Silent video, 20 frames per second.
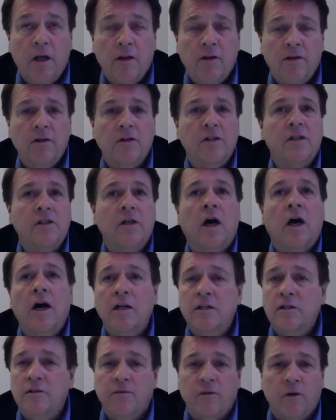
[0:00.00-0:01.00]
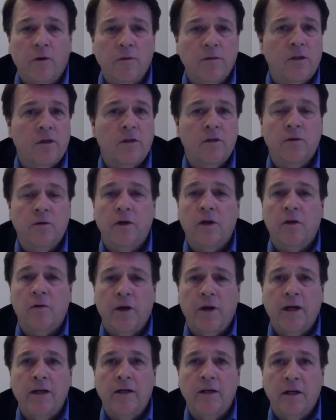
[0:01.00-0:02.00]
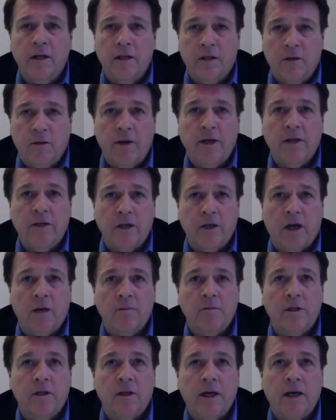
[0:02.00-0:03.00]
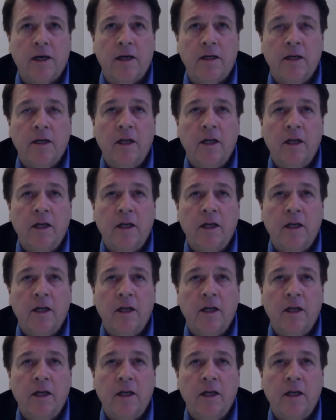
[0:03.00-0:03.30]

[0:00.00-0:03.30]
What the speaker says: There's tons of firms that are doing great jobs with that.